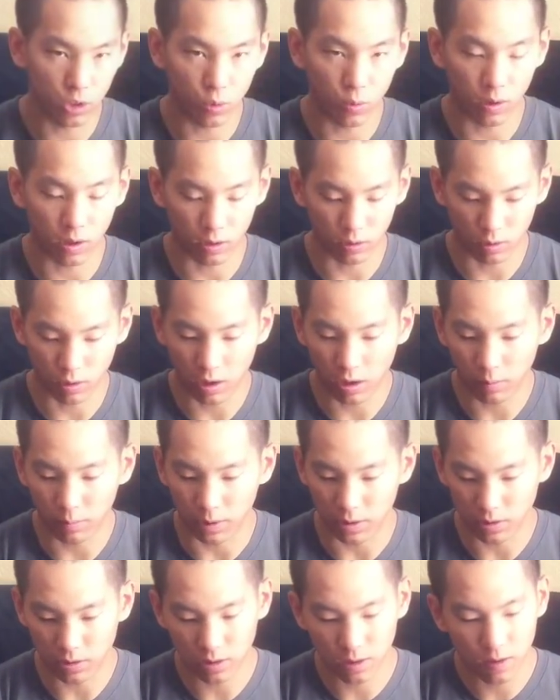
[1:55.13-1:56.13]
do on other
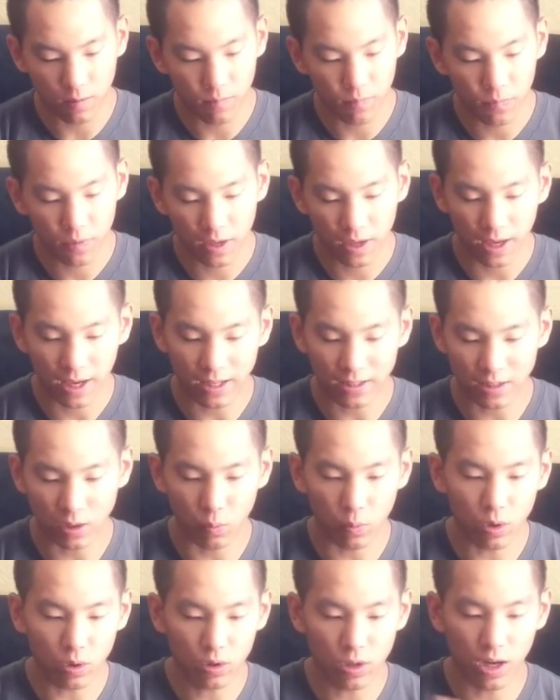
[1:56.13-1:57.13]
helmets. Has a
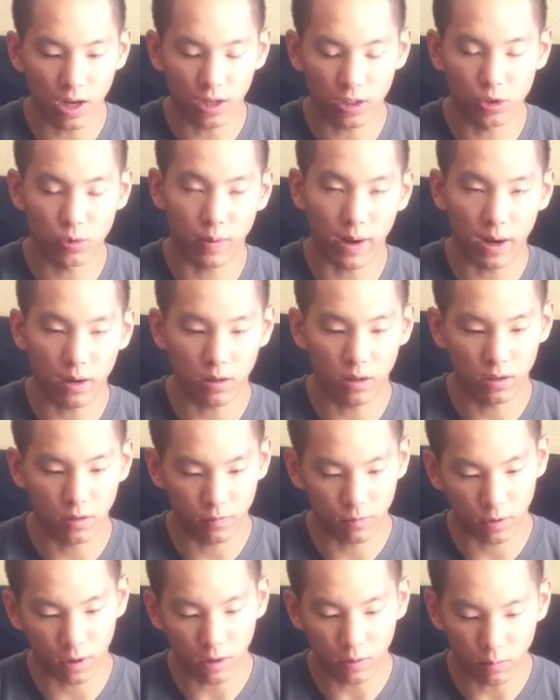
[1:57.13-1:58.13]
Wilcox shroud on the
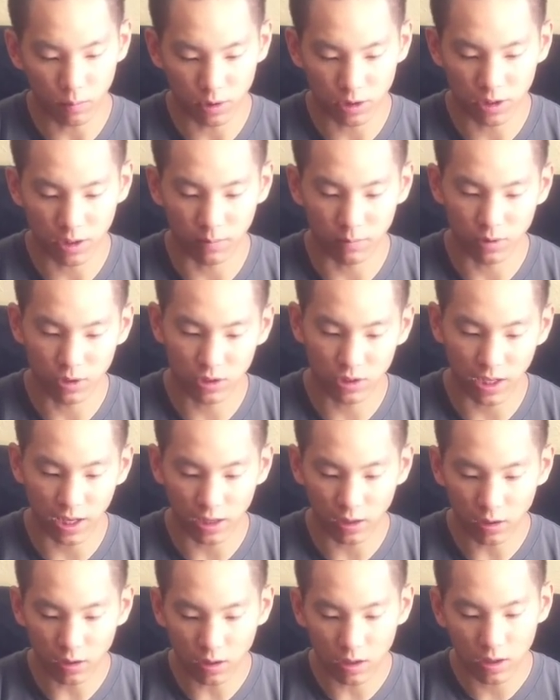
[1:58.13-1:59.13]
front, which comes
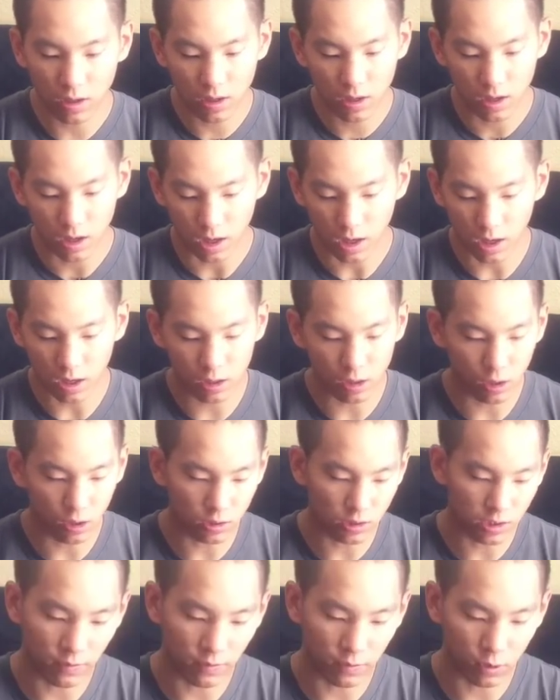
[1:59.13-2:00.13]
standard. You
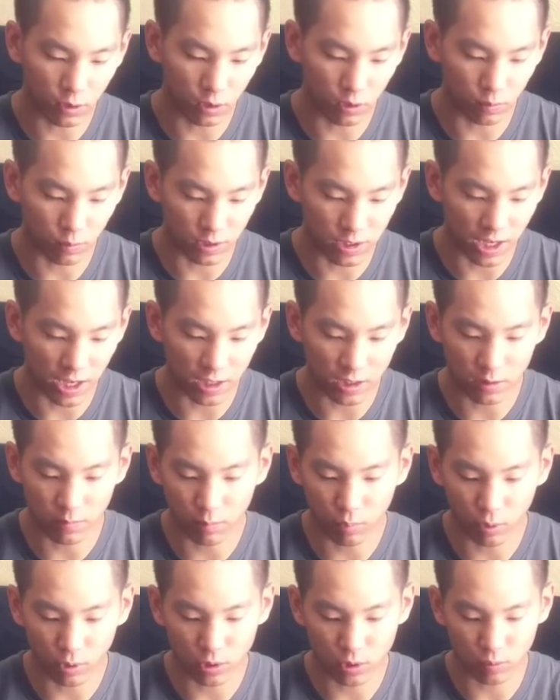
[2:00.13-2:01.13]
have your little
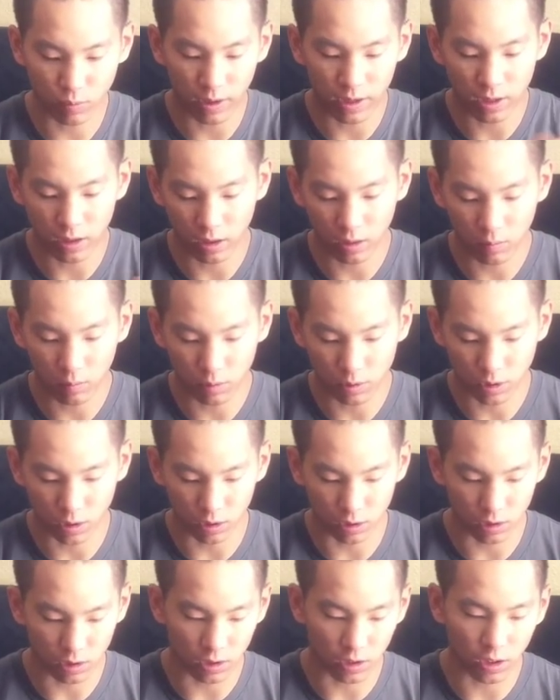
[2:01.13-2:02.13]
retention points right here, which are
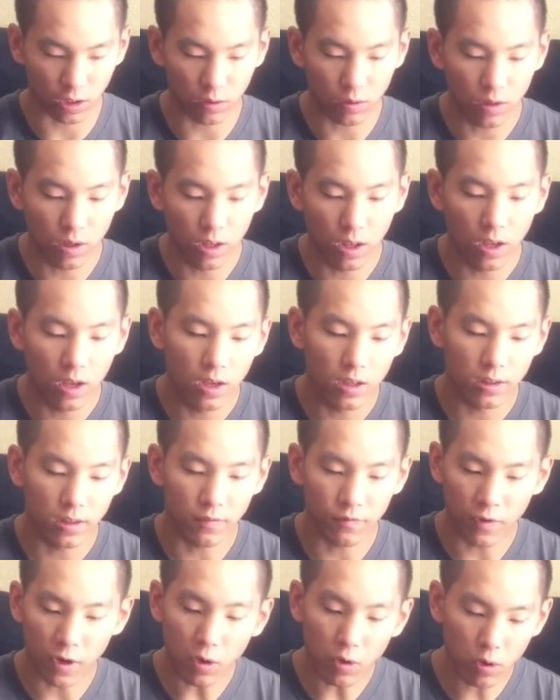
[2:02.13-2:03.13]
good to go.
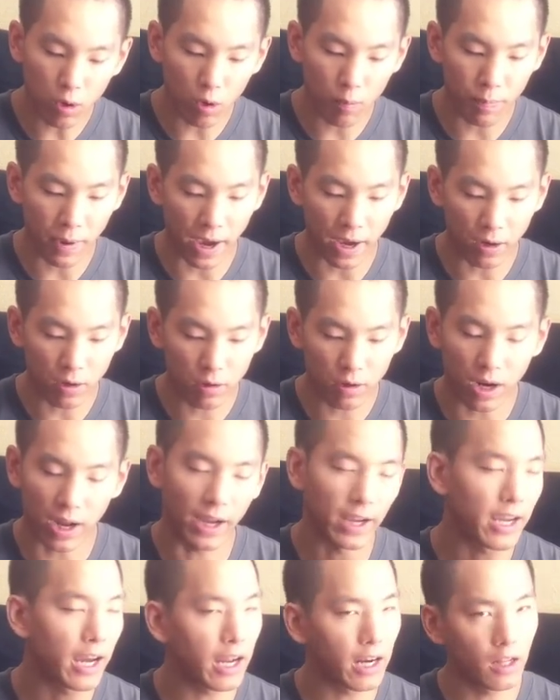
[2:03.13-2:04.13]
The Velcro pattern,
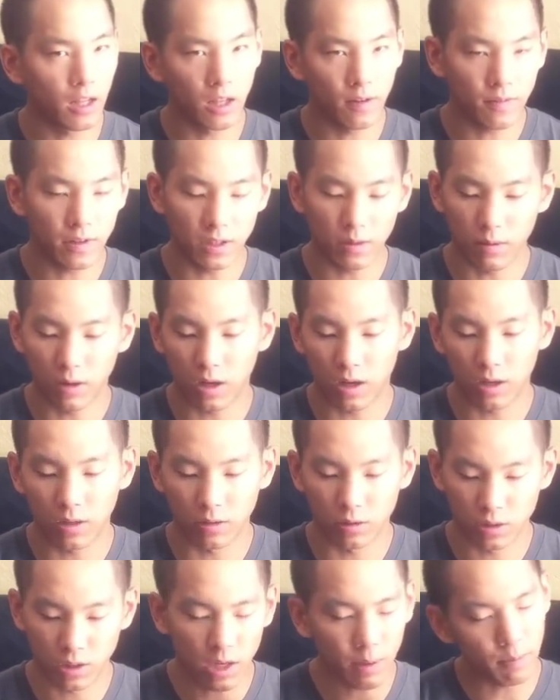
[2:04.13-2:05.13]
I kind of love it.
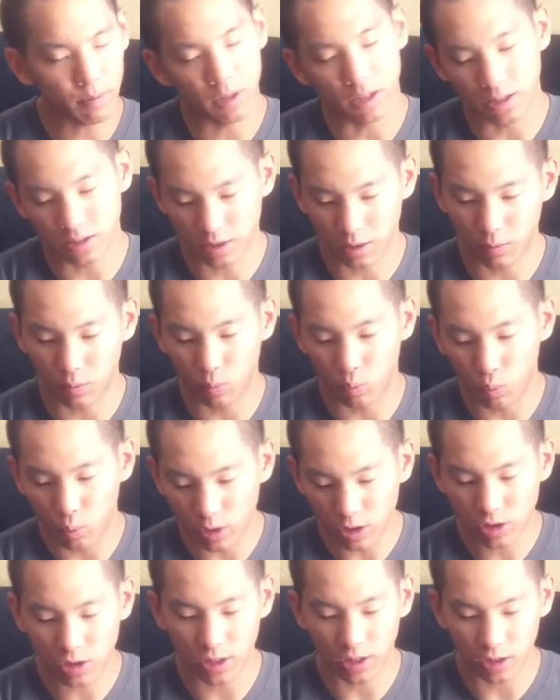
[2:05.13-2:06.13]
There's a couple things I
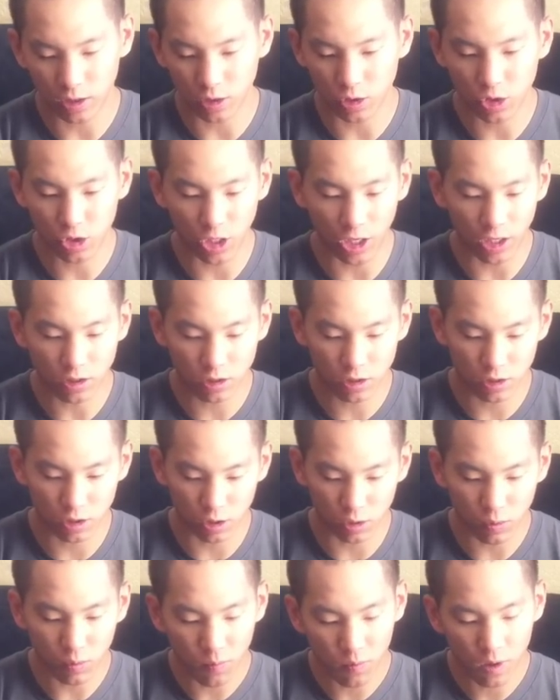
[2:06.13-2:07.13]
wish I could change
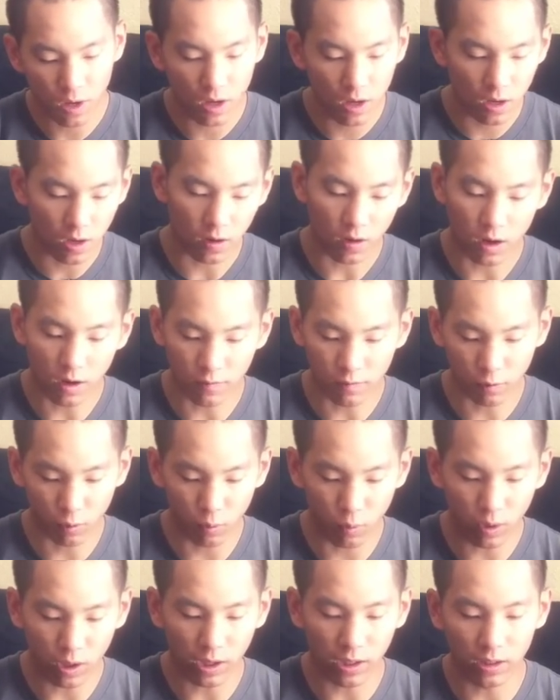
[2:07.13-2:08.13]
too.
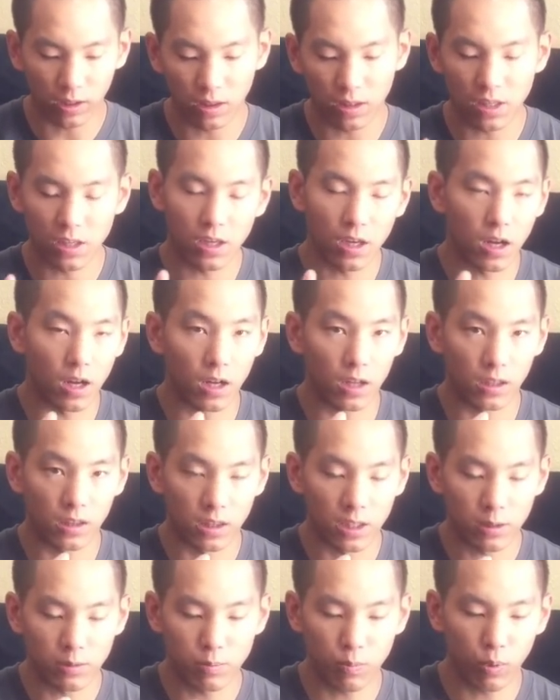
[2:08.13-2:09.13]
For one,
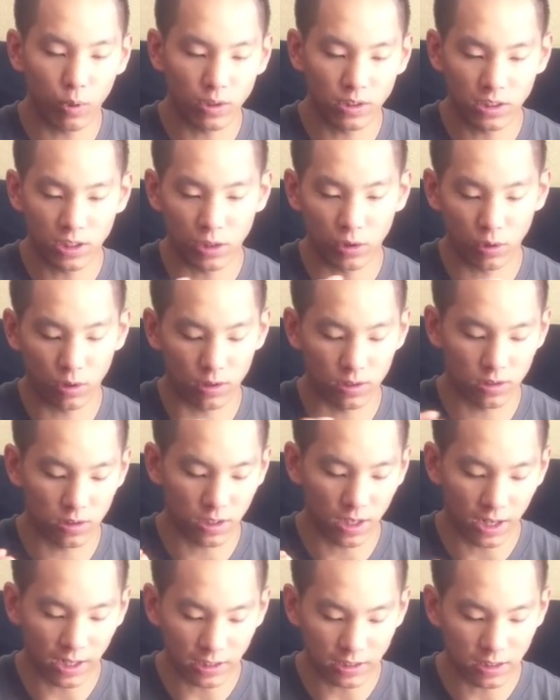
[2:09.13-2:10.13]
these points here on the
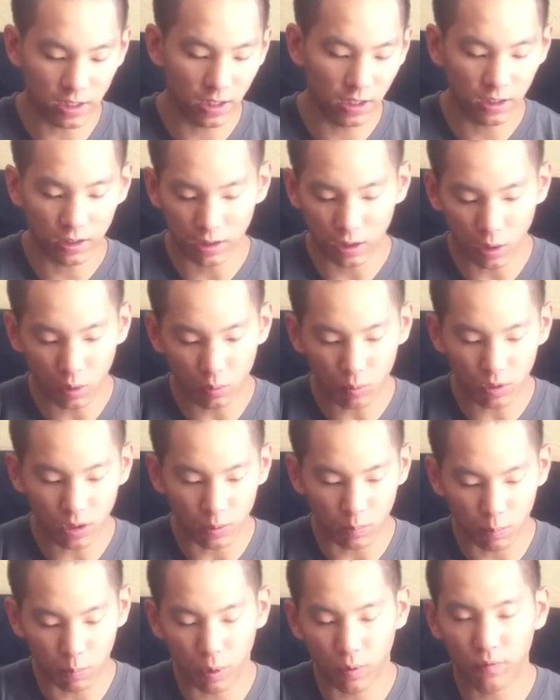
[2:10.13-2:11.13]
sides, they don't
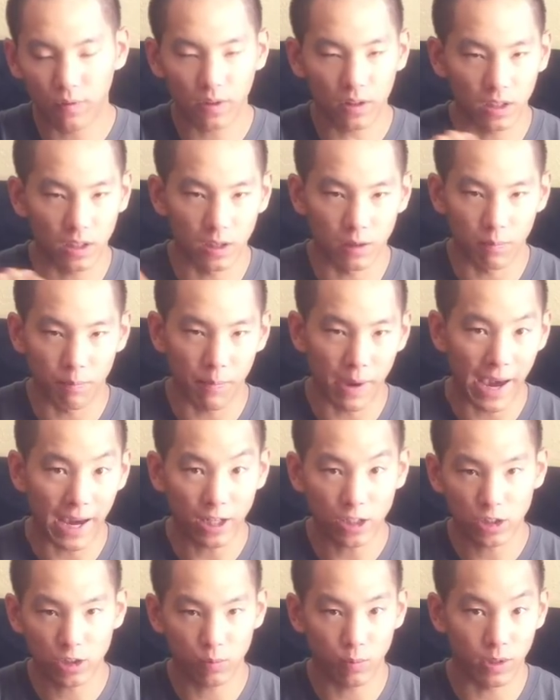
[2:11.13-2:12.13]
really perfectly
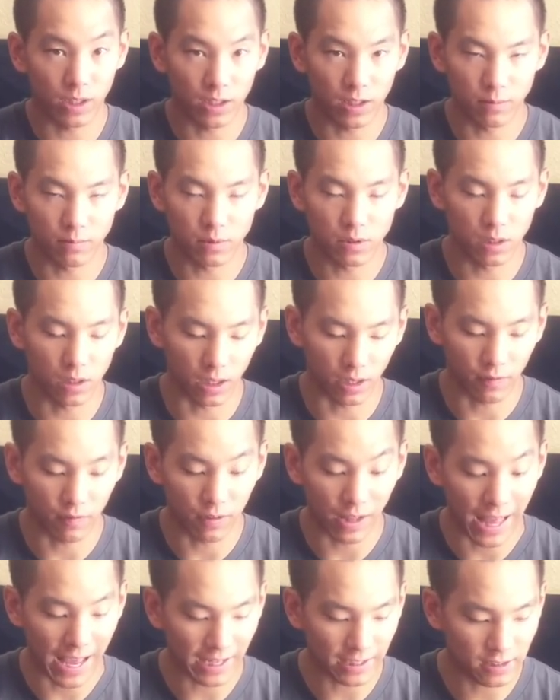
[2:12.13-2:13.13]
match when it comes to like
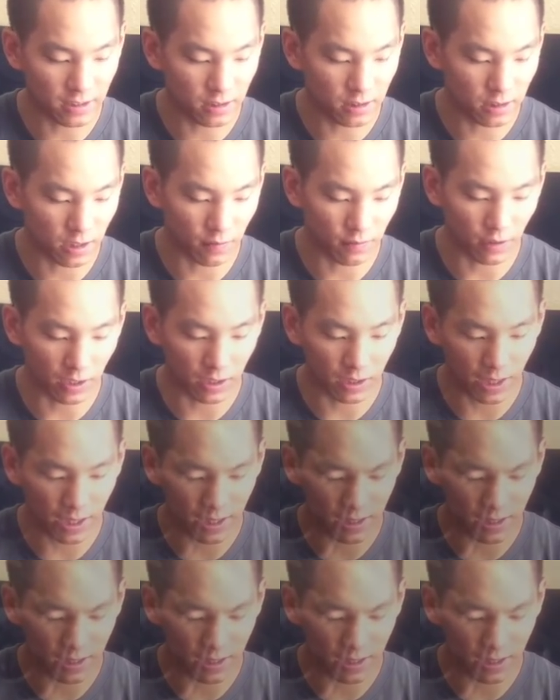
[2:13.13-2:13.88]
flags and stuff like